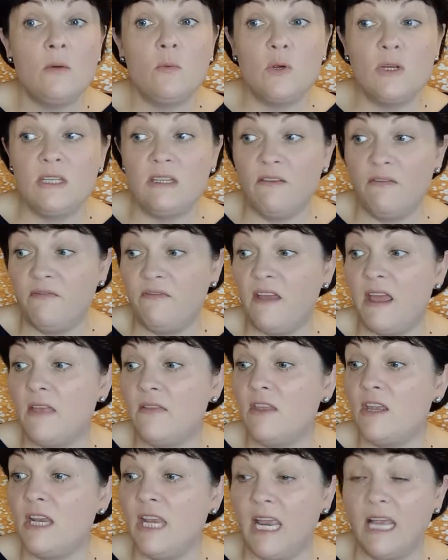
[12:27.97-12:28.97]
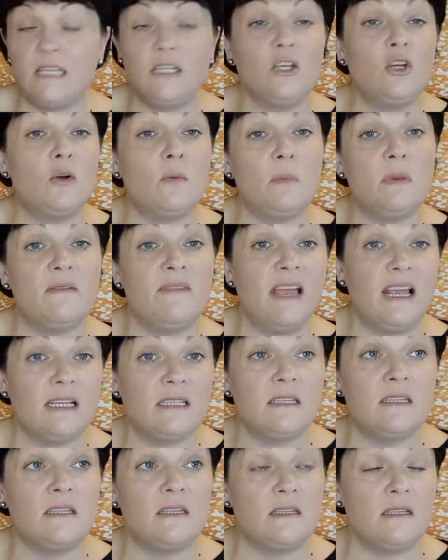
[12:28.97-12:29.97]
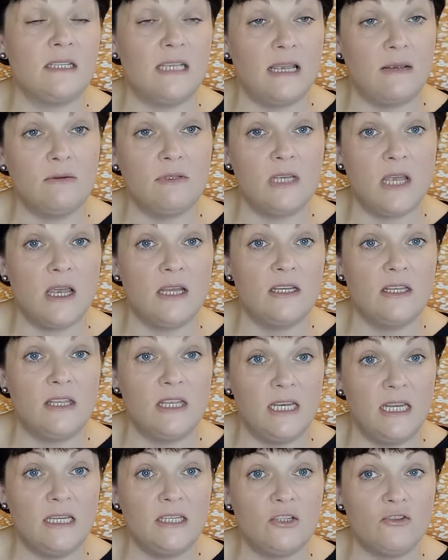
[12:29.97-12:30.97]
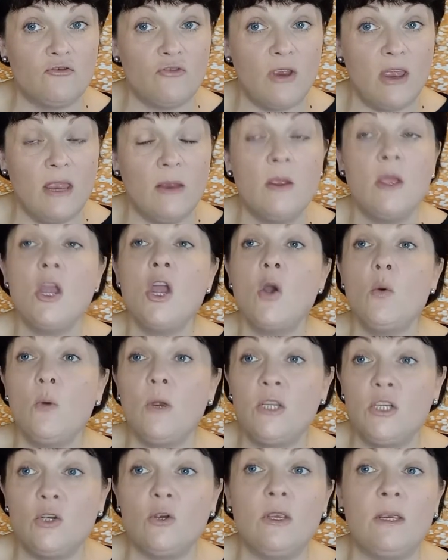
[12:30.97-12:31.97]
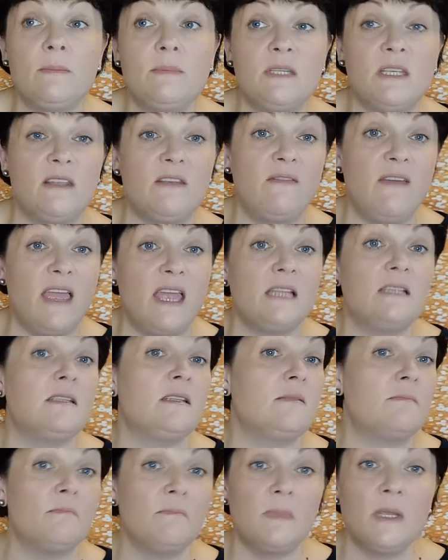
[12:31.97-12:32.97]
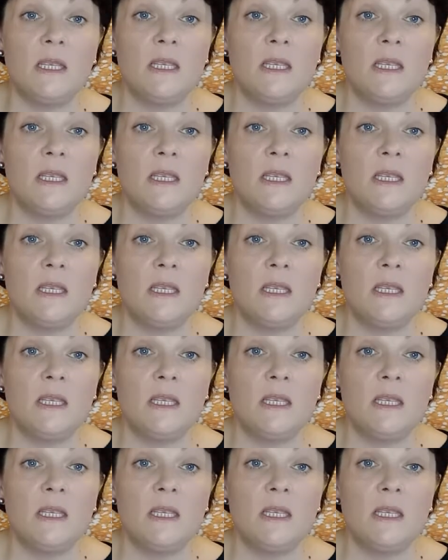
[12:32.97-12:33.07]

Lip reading: was the fact that he had a couple of accidents outside of the litter tray. We took him to the vets.